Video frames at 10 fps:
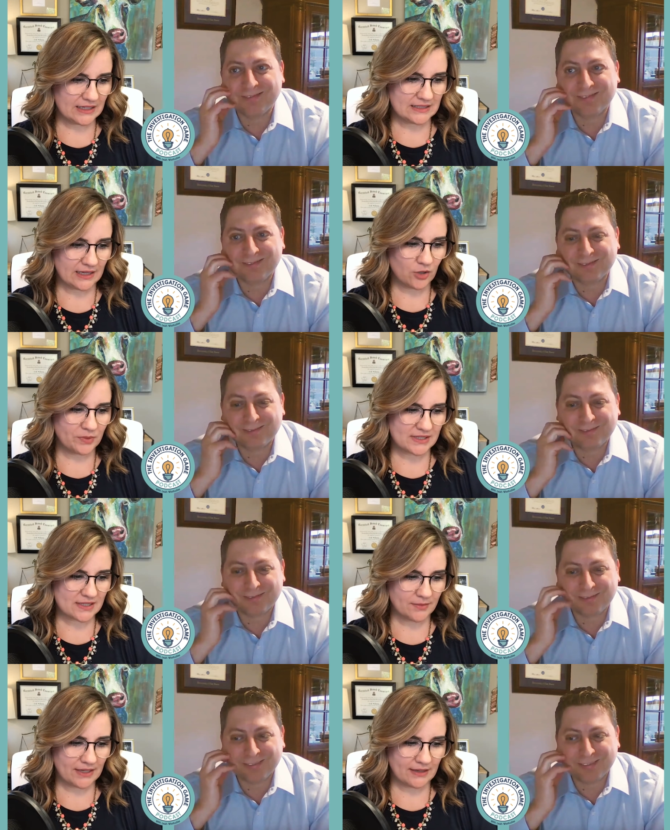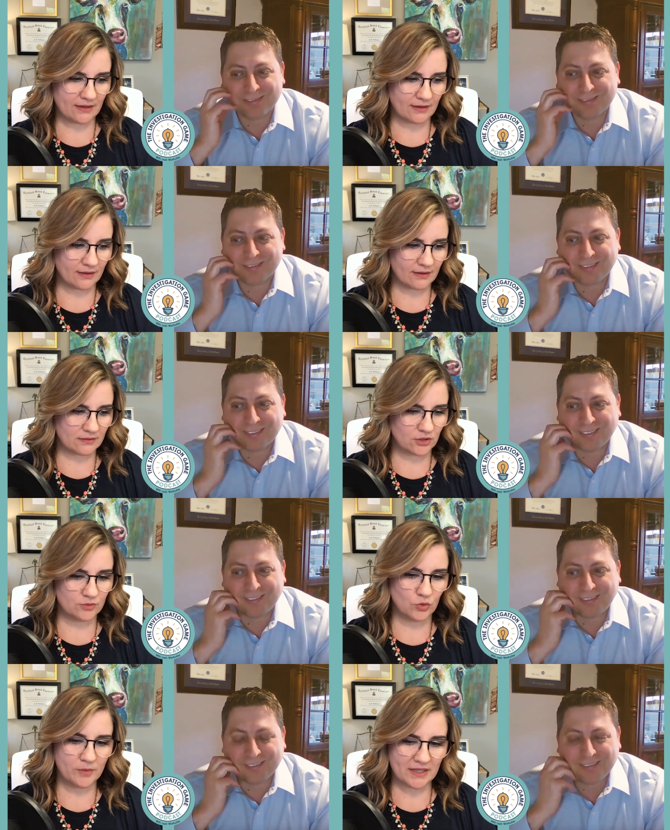Speaker 1: into helping somebody
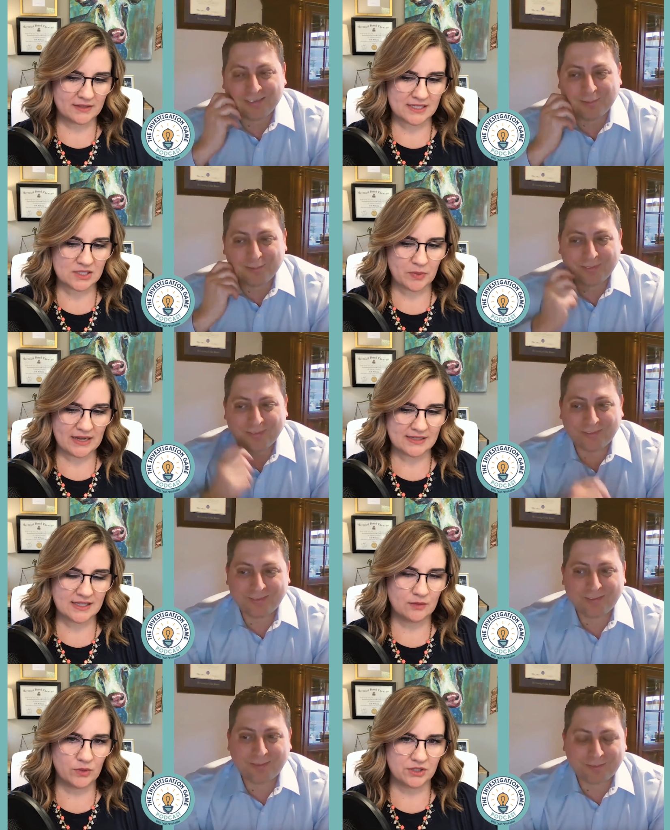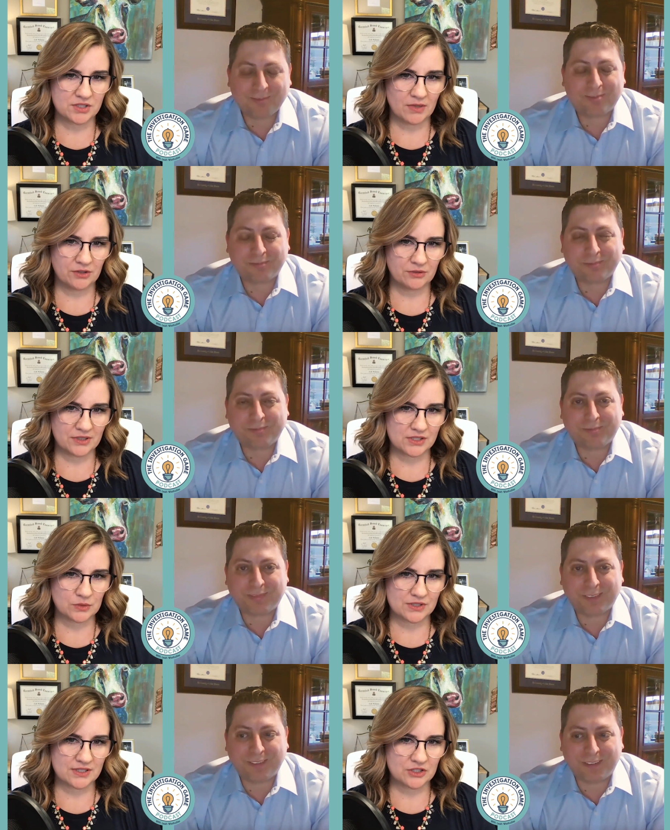learn more about this space? And then what are some other
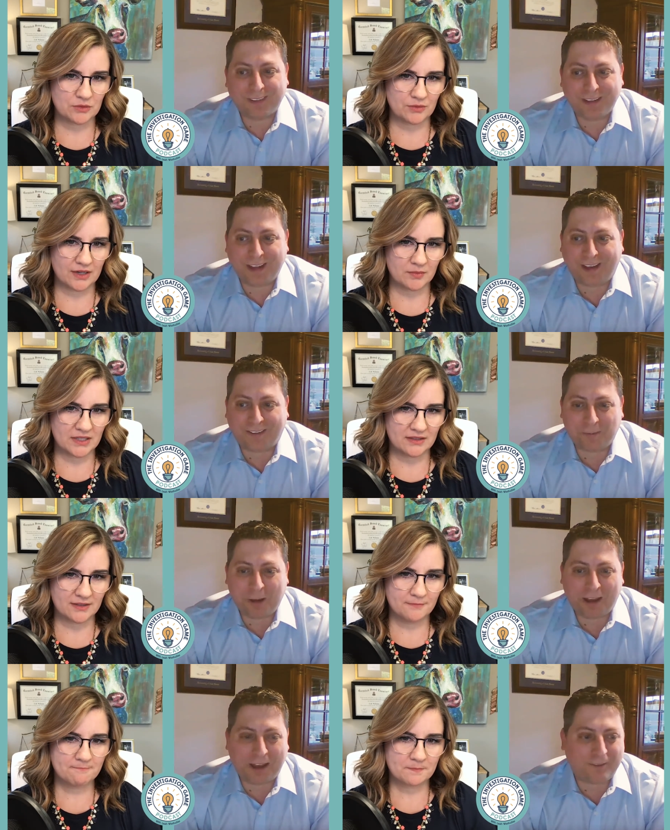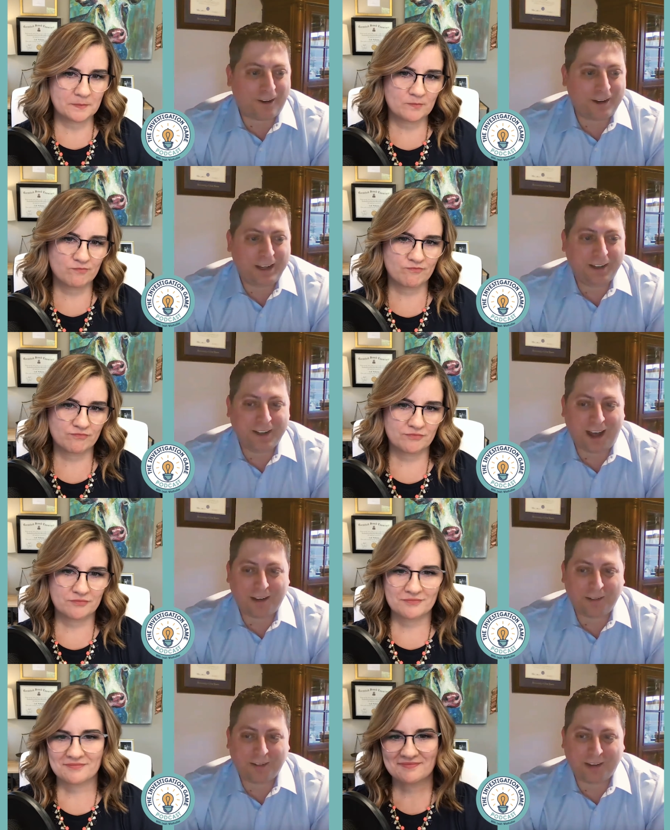resources you would recommend? Yeah,
Speaker 2: well, I've already
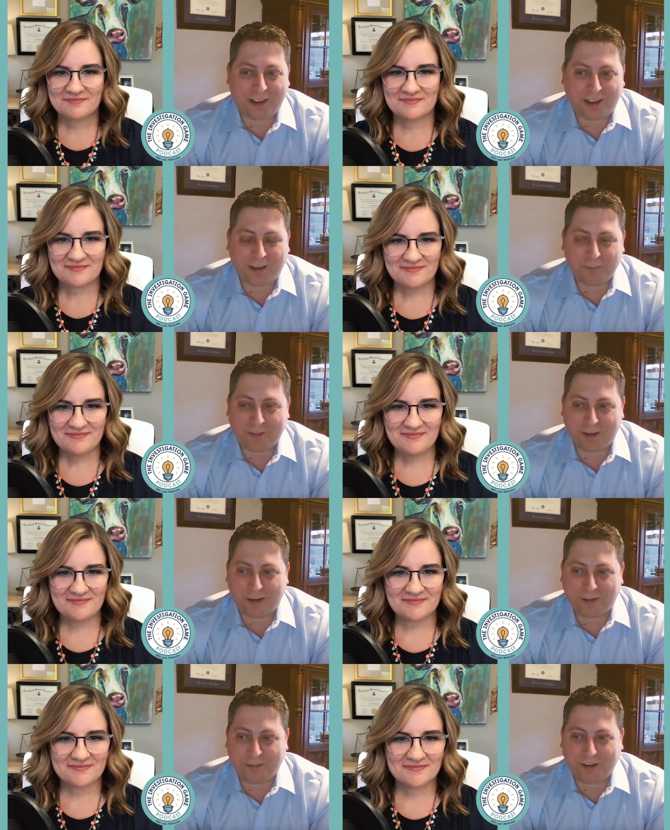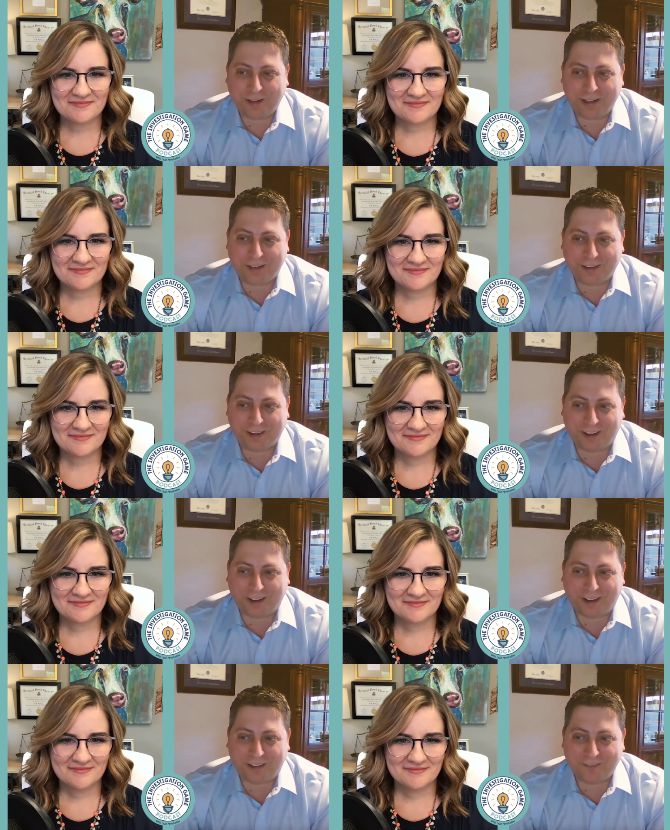gotten um, a, a, really
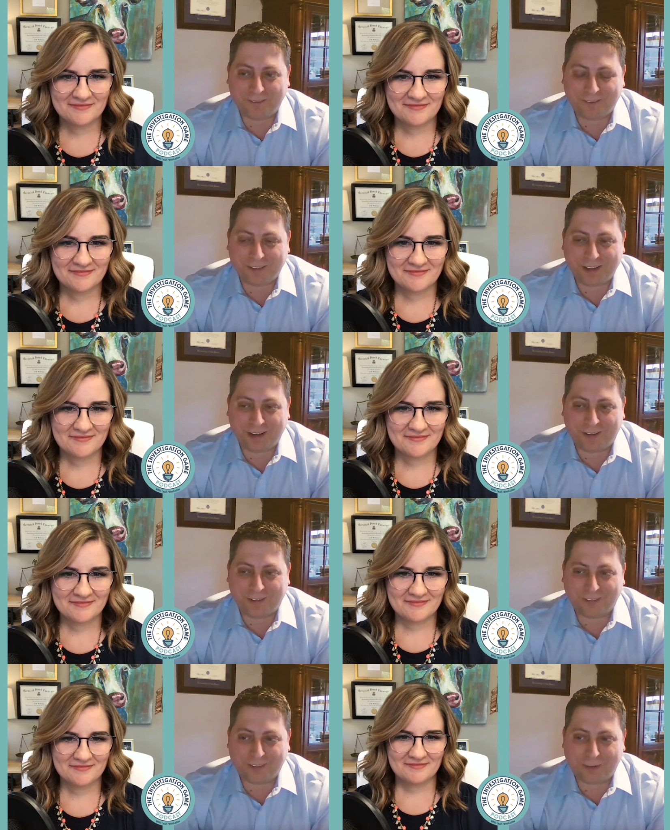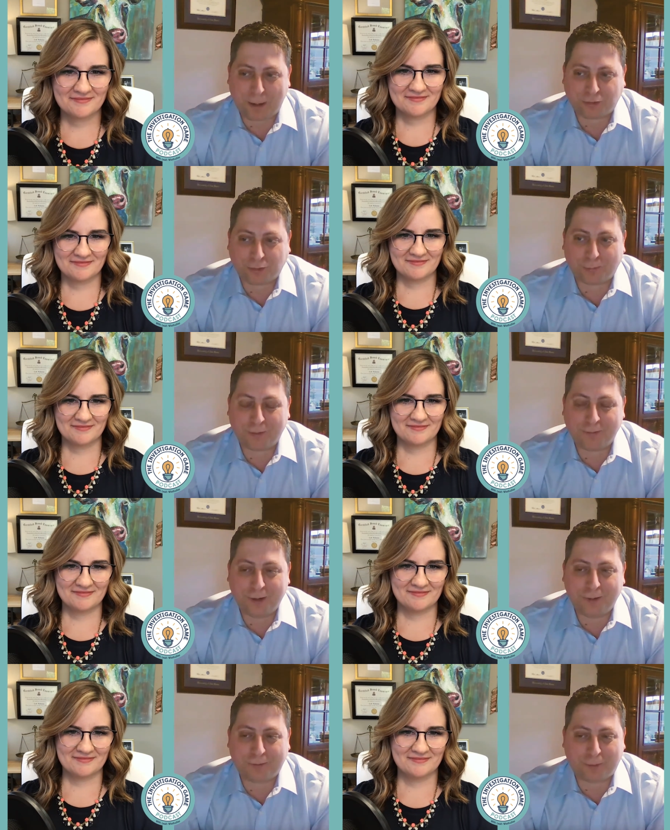um, you know special
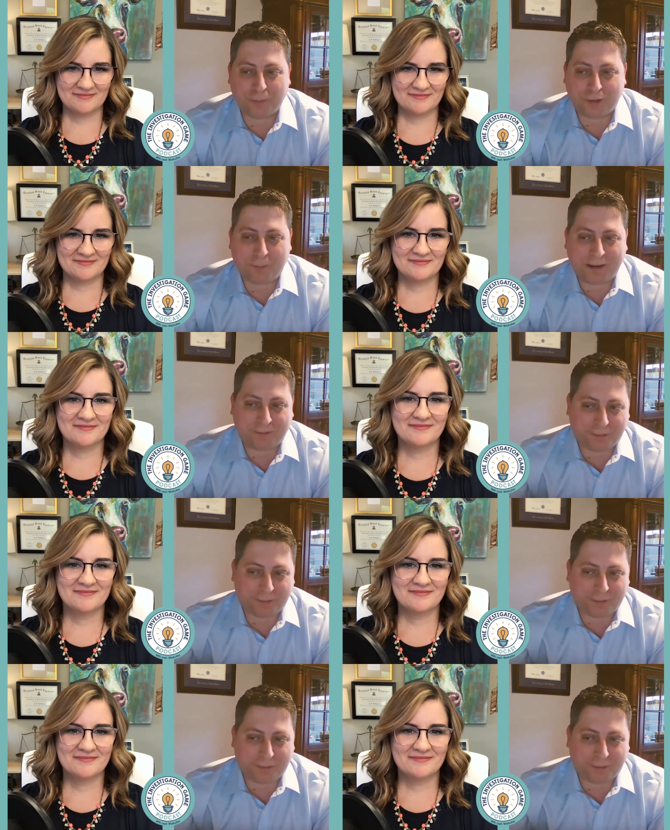review from somebody